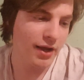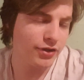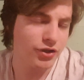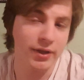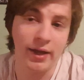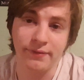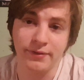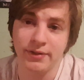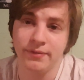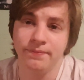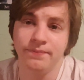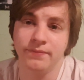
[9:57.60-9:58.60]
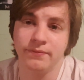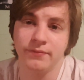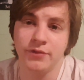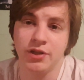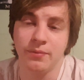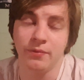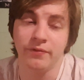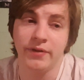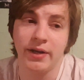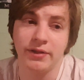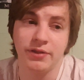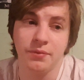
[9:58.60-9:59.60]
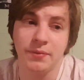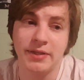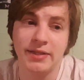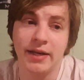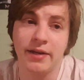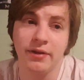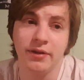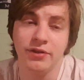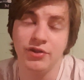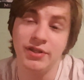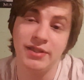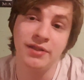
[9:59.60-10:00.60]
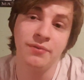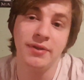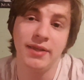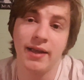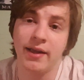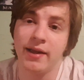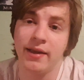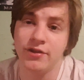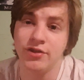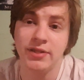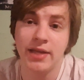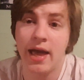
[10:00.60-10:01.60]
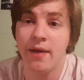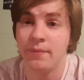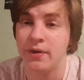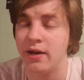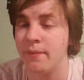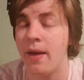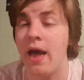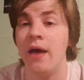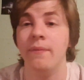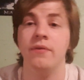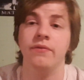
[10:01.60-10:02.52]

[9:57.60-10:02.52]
And she left. She moved on 2 weeks later, and she's still with that guy. And she's happy, and I'm happy